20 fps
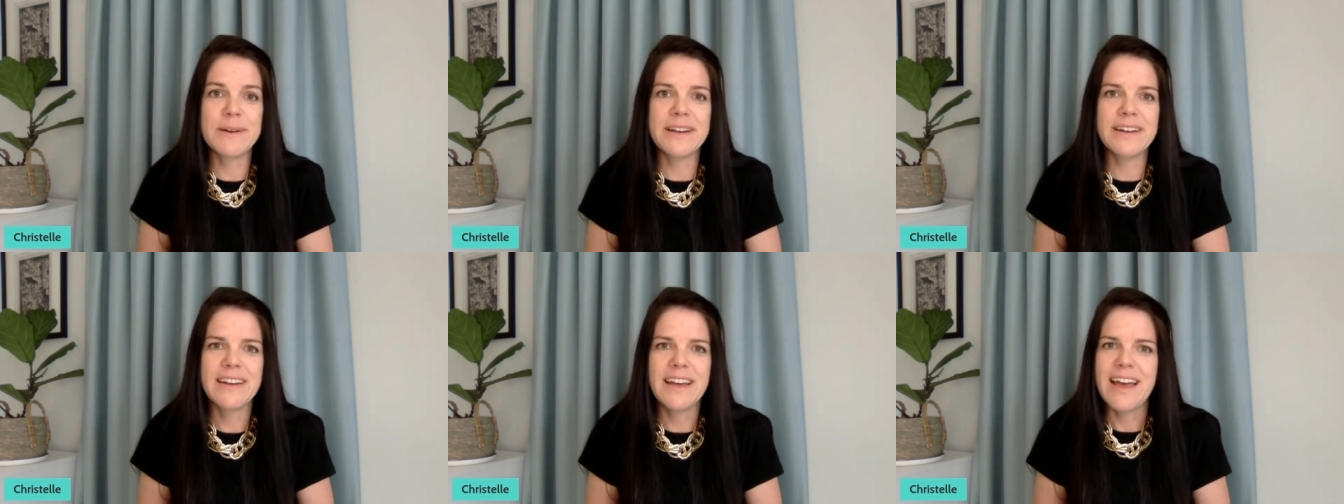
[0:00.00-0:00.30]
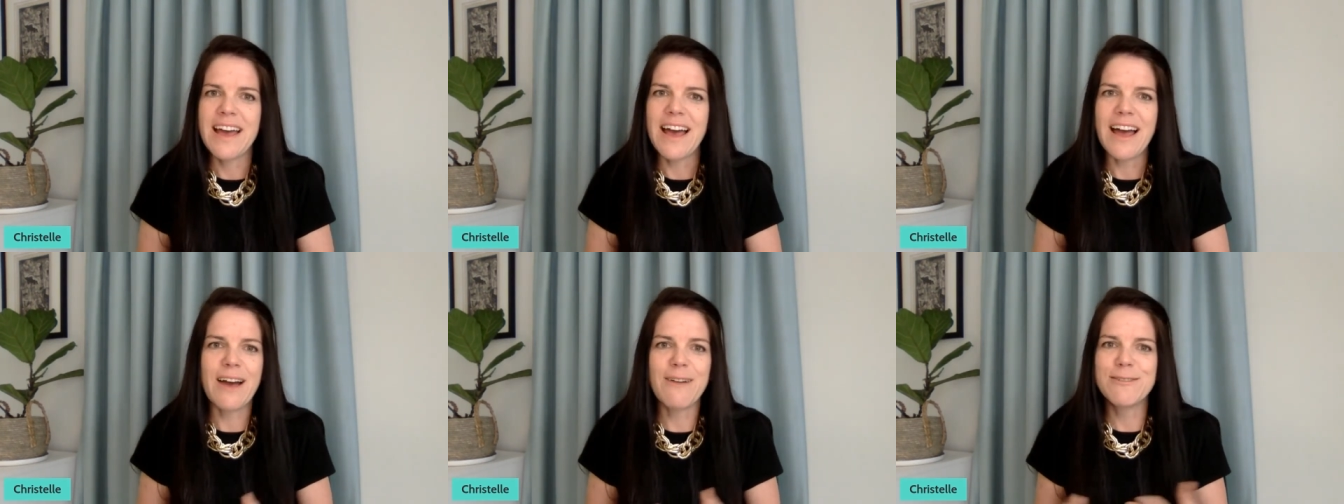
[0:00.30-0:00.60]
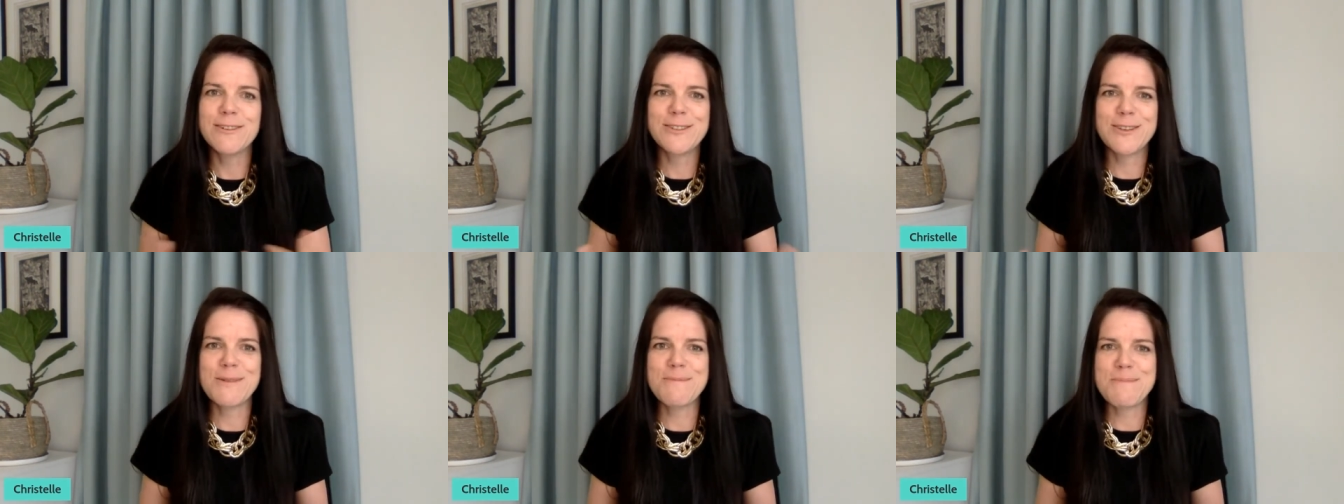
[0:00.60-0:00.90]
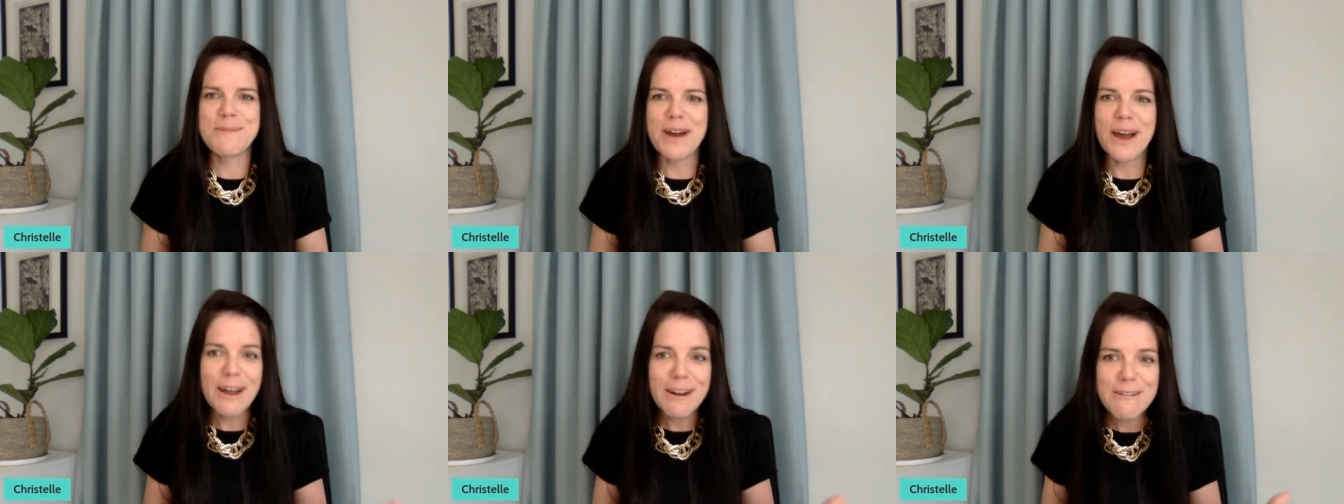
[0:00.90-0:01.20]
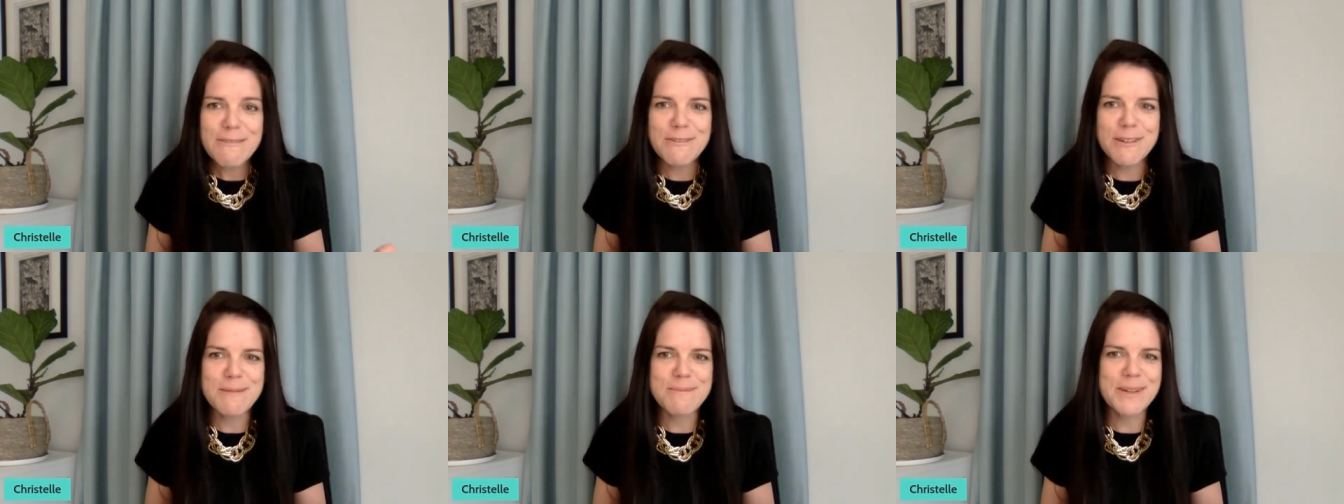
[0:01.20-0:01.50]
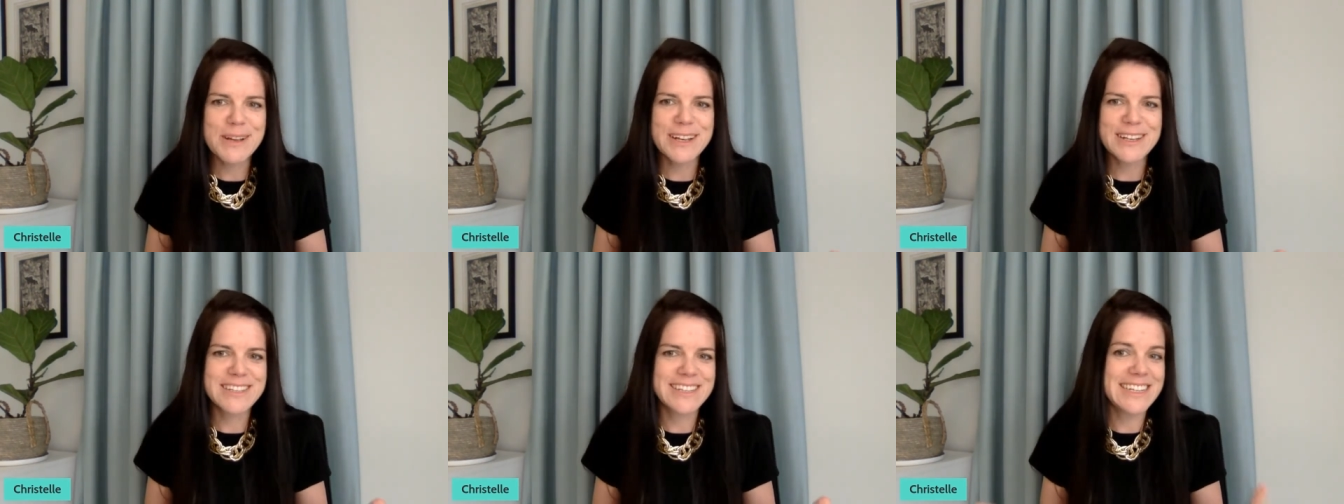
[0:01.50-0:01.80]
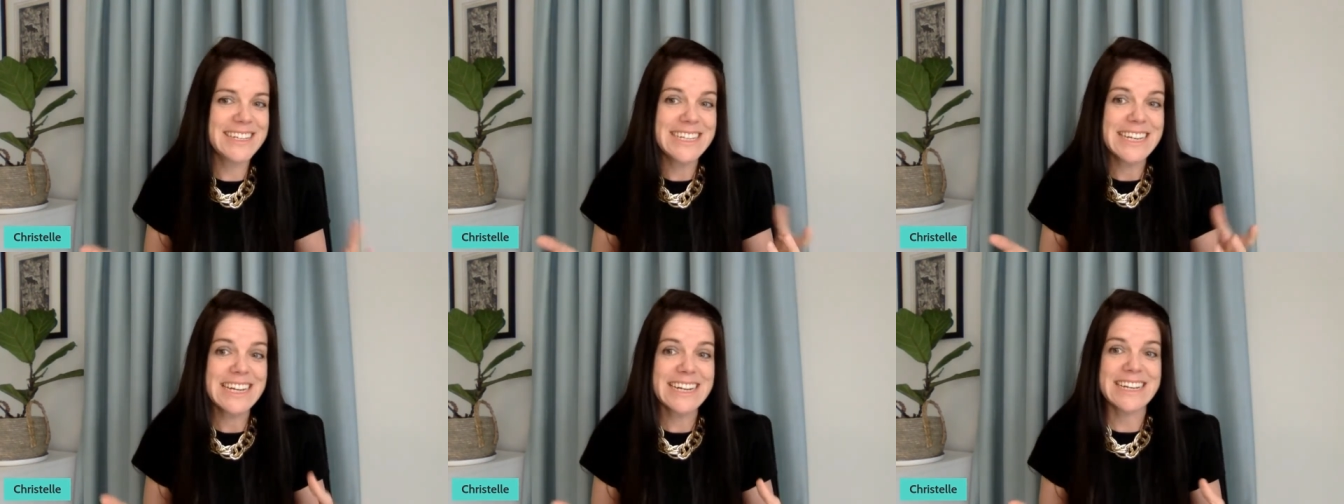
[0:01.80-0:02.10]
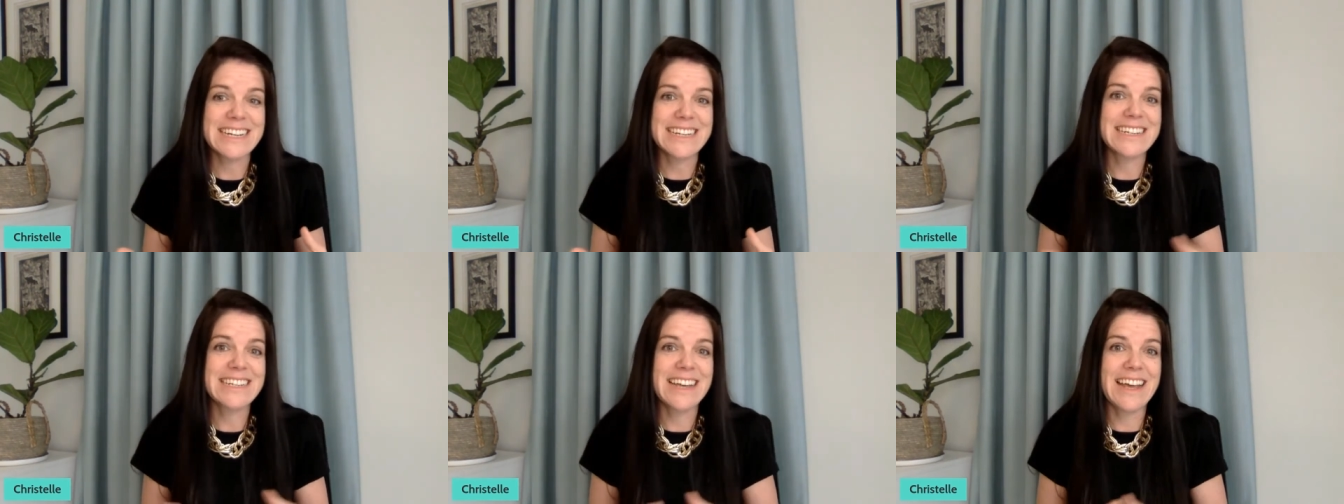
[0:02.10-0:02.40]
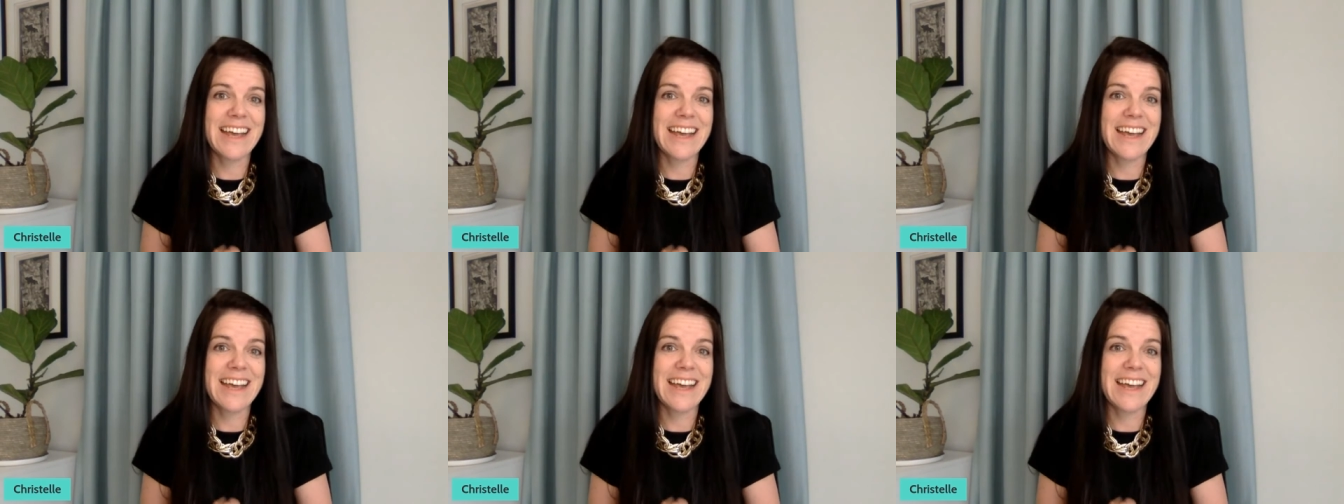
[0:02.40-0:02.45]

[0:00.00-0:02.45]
but I was so proud of him because he did it